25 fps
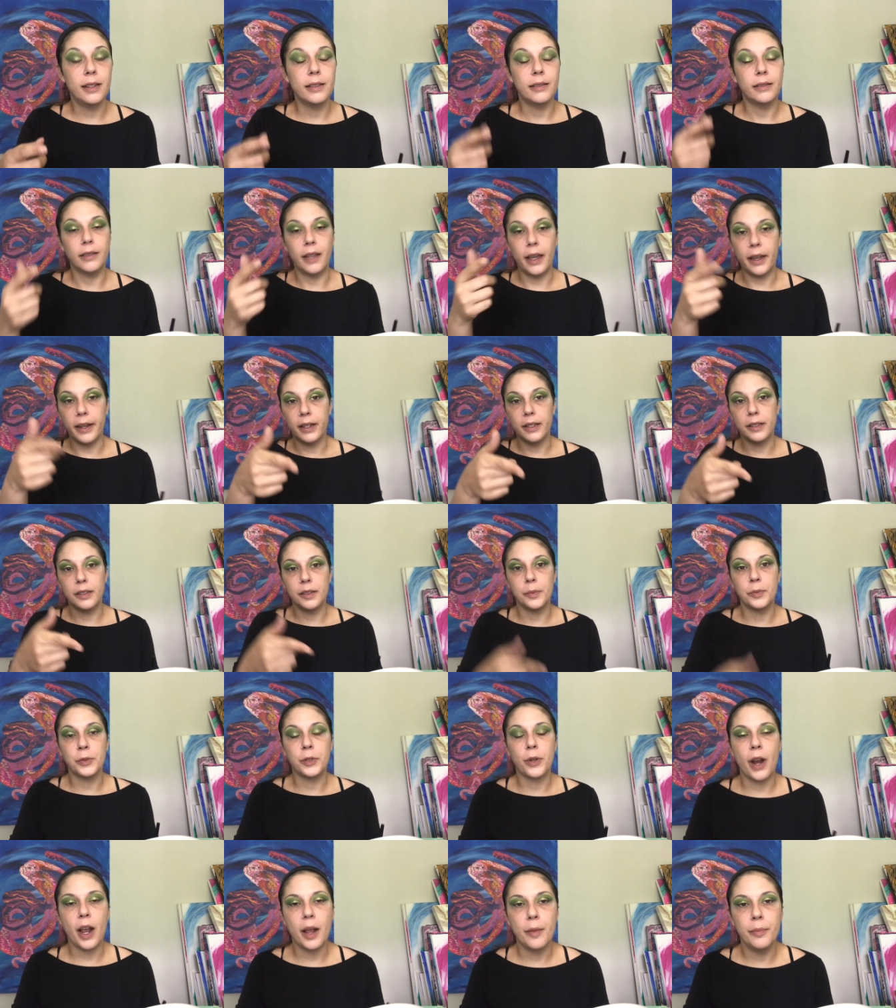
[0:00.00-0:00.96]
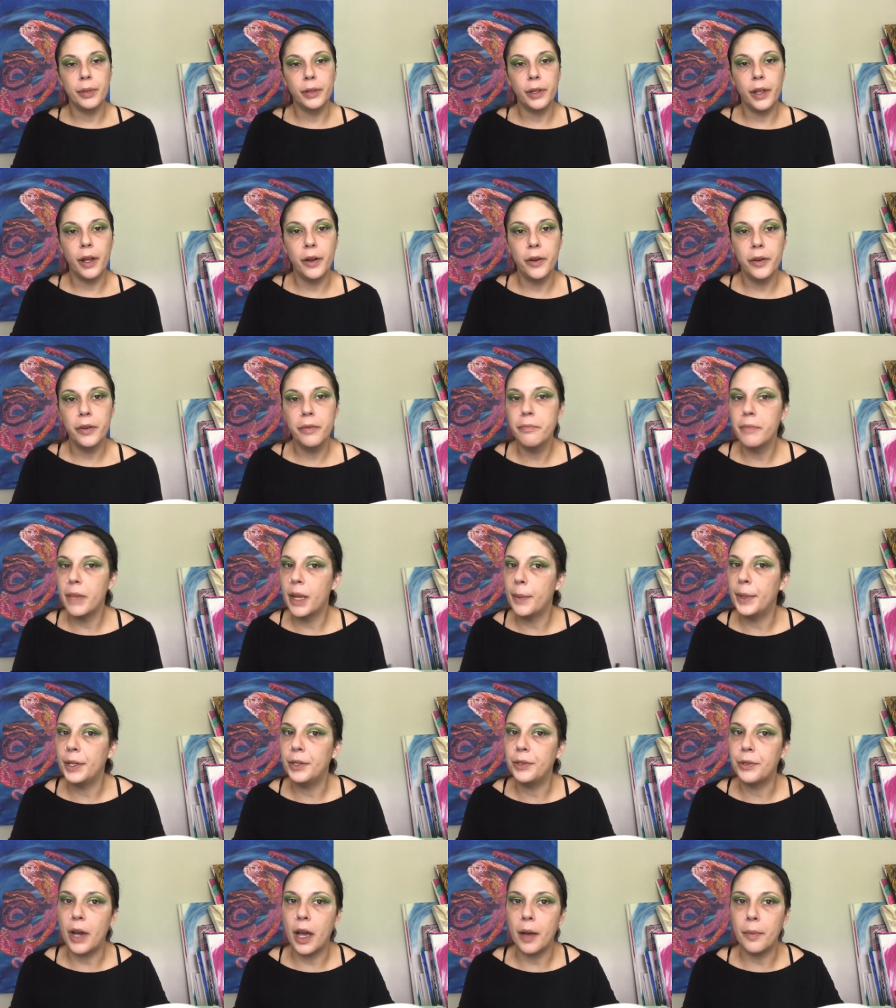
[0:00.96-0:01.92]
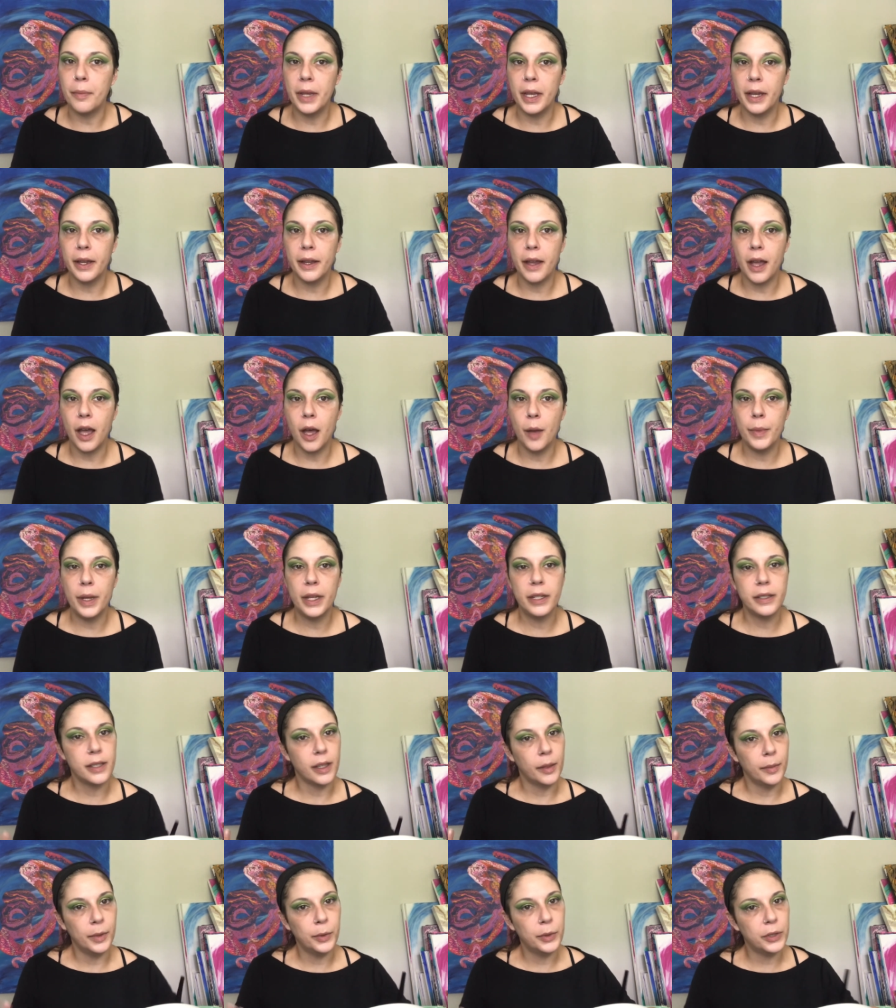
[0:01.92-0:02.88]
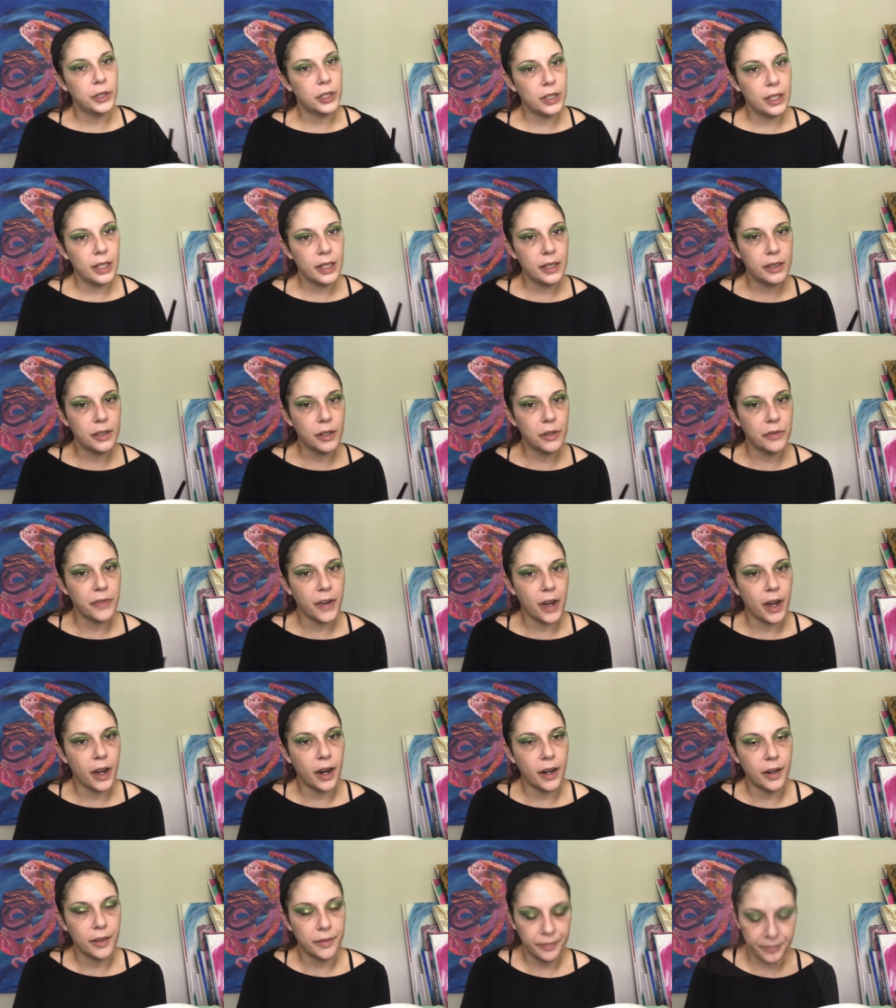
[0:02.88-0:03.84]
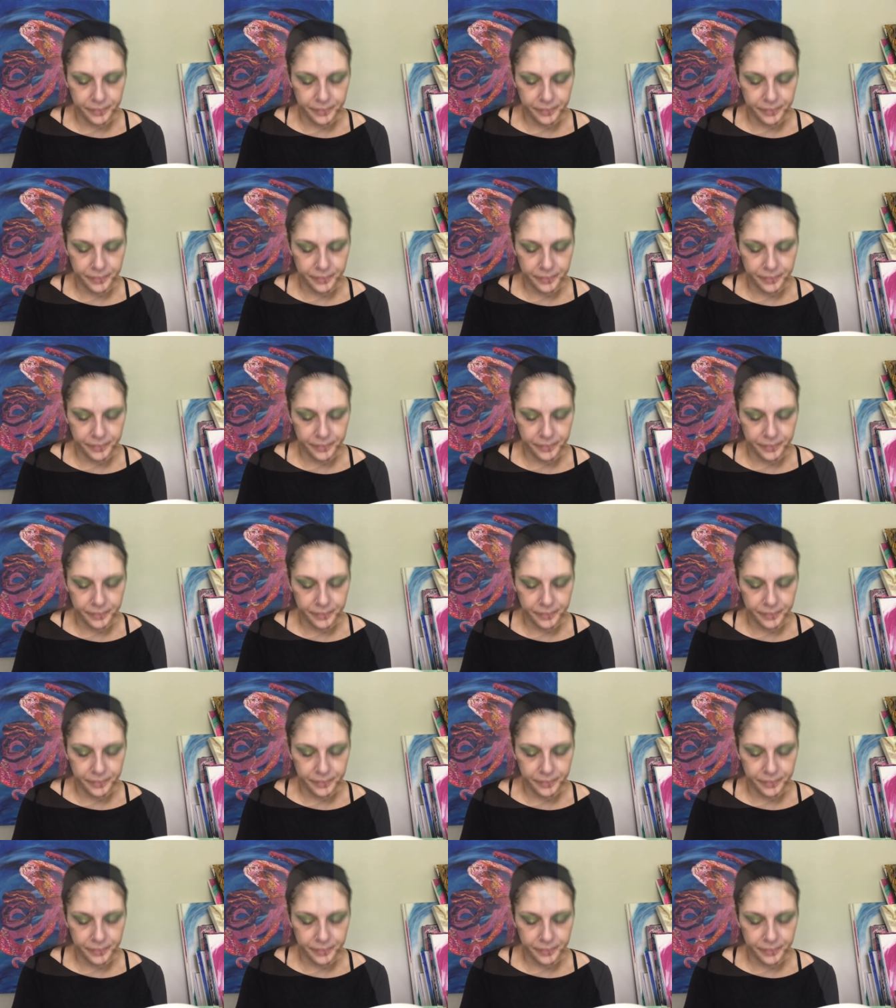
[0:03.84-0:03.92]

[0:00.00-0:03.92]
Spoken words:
like and subscribe below, maybe drop me a comment, tell me what you think so far.